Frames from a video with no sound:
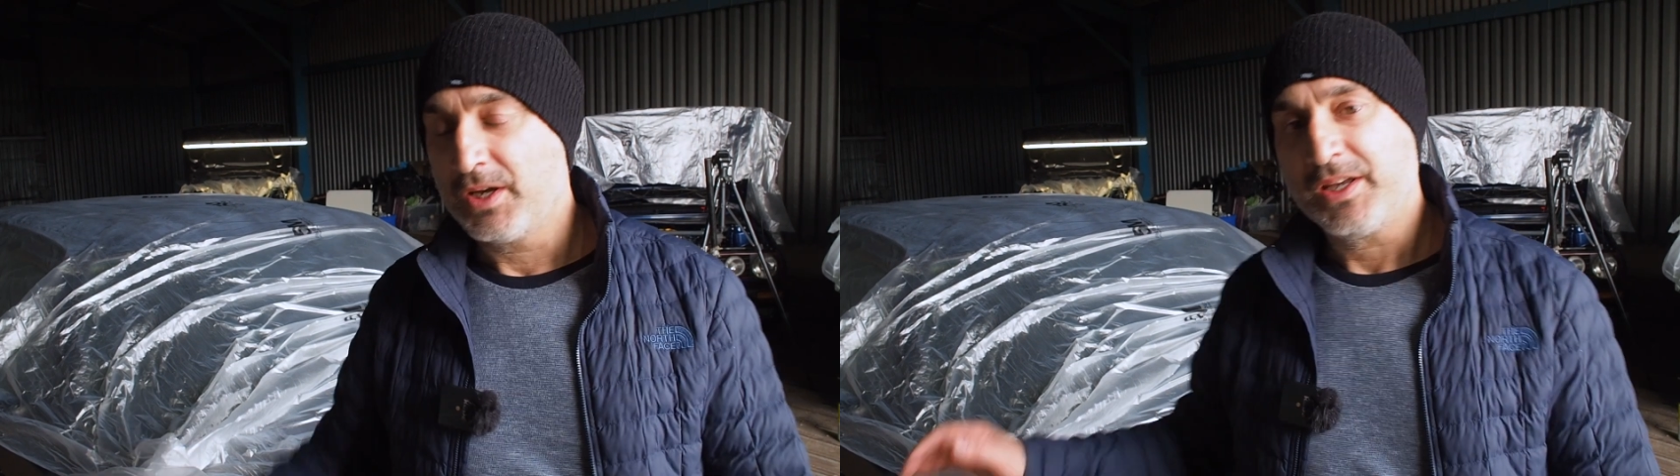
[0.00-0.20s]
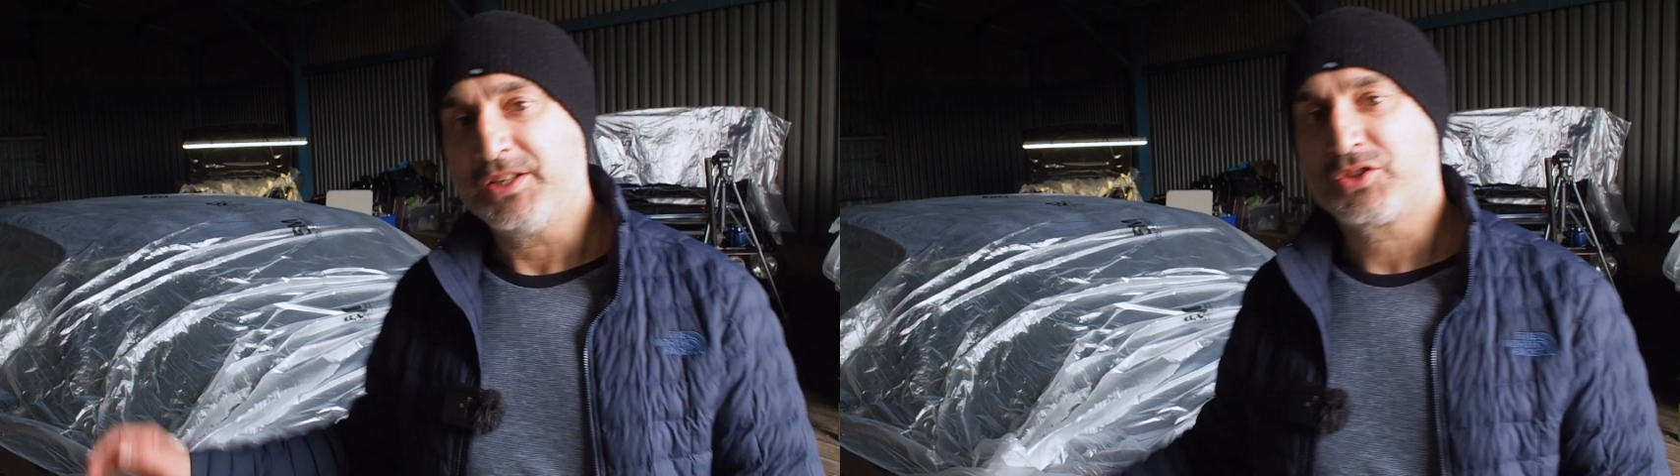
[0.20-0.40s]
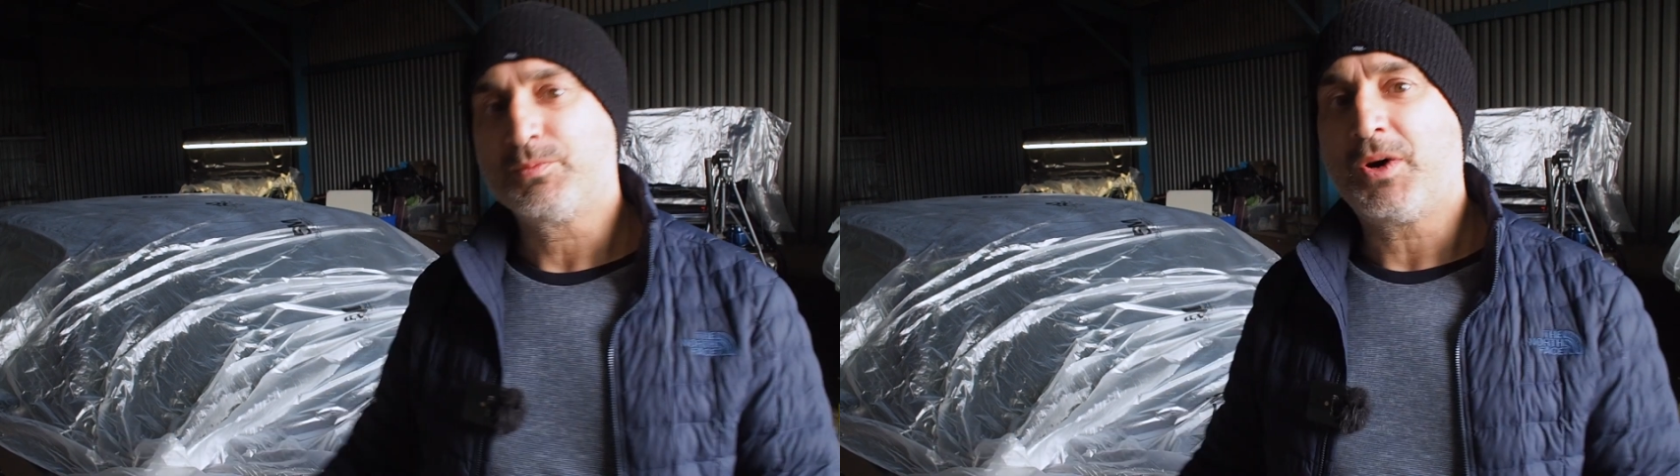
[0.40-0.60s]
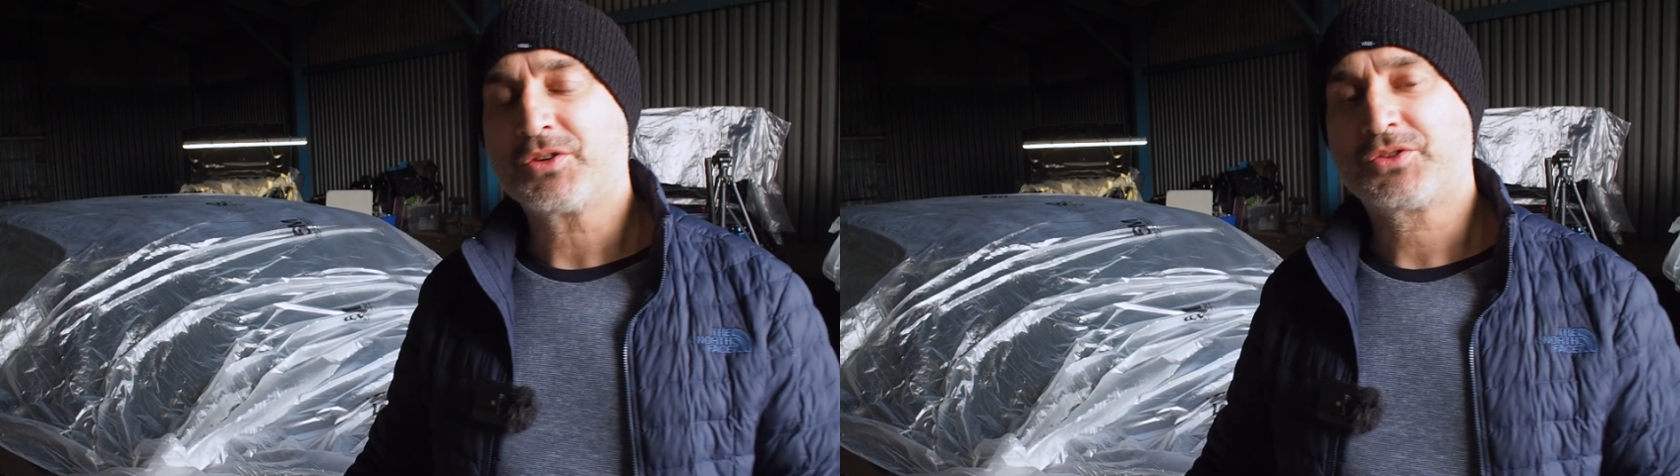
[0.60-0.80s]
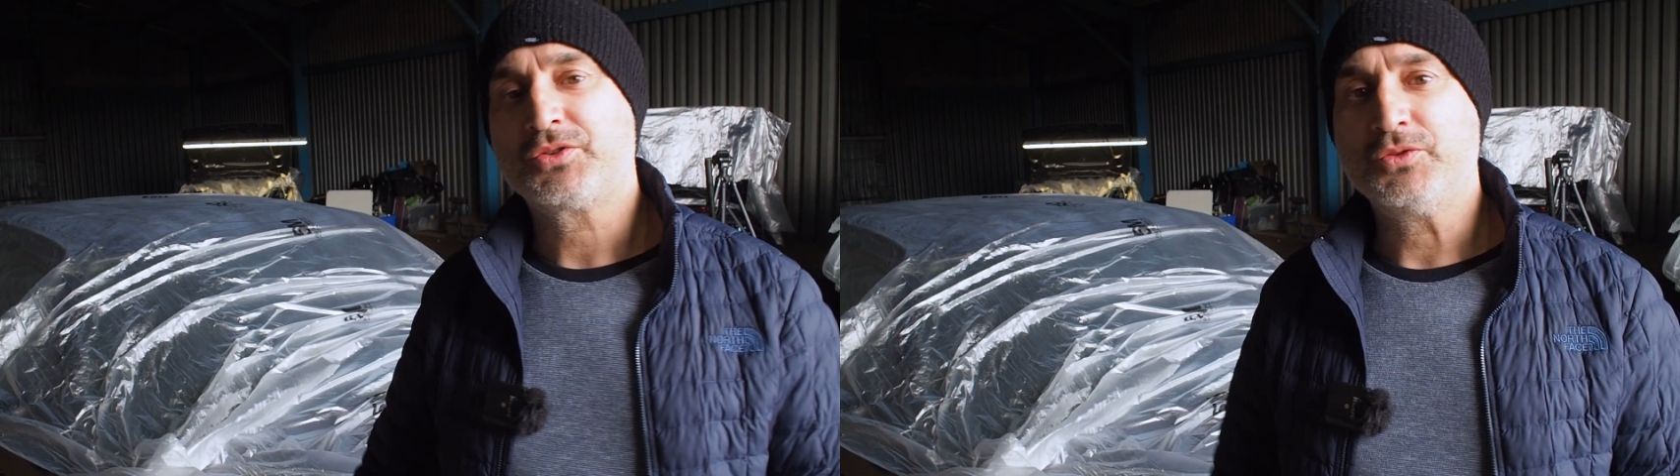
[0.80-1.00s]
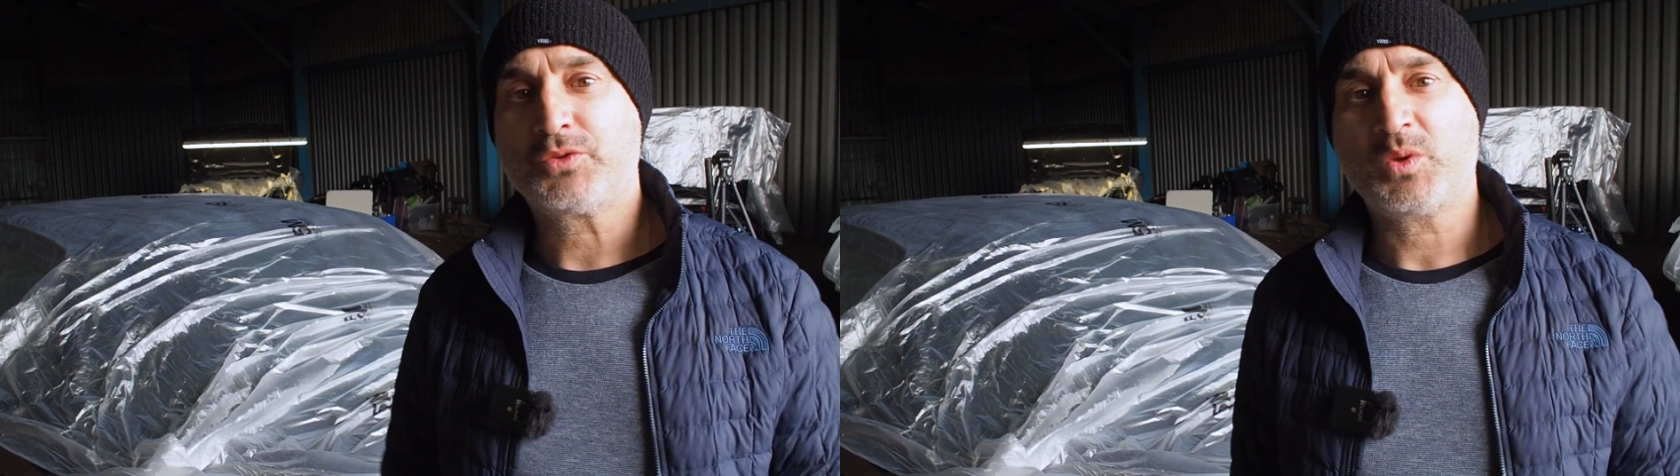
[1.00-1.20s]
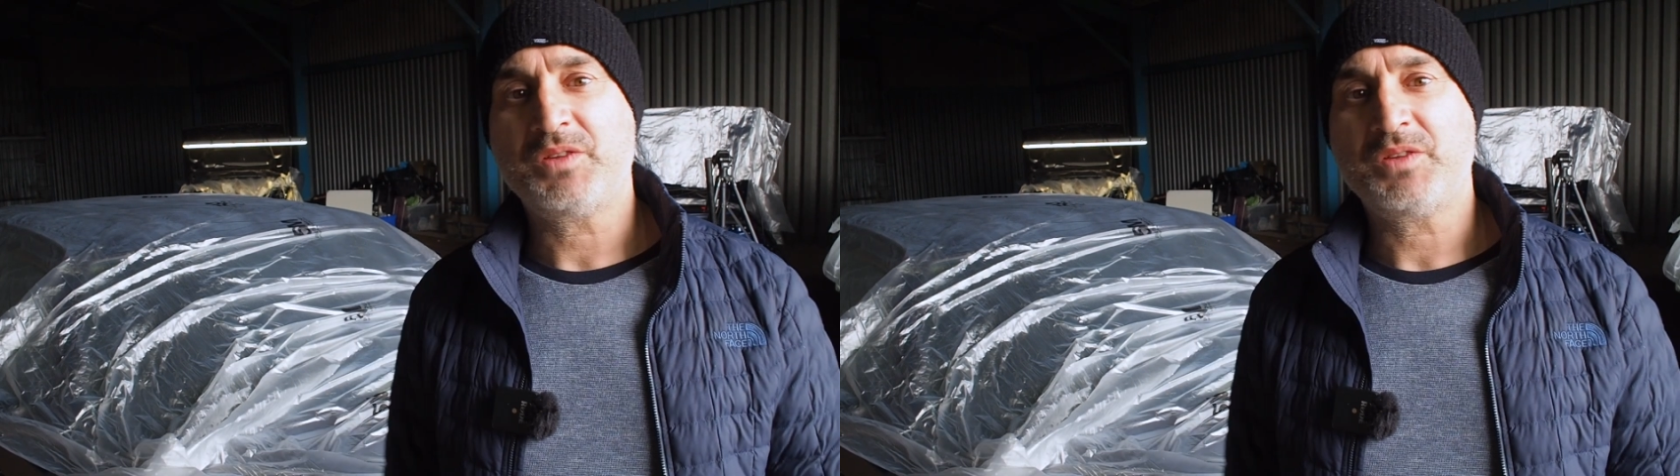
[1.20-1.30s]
He's Mark II 20